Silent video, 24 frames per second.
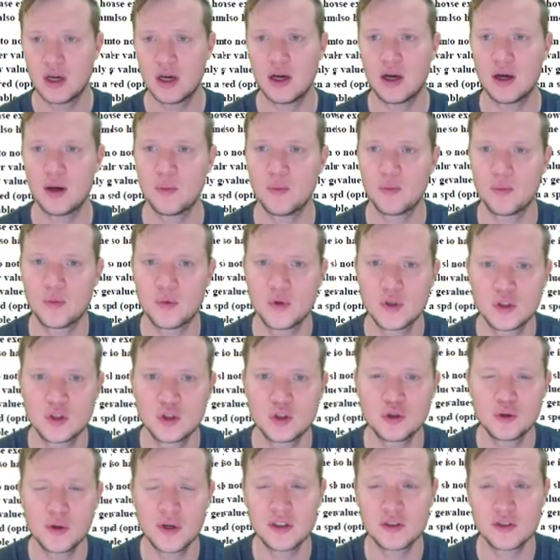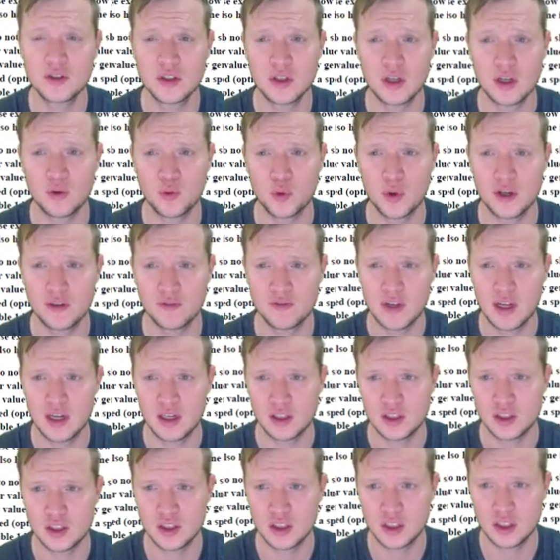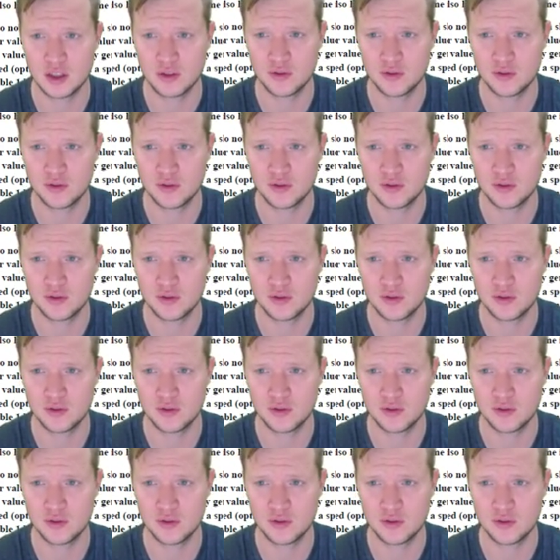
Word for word: um, 201 values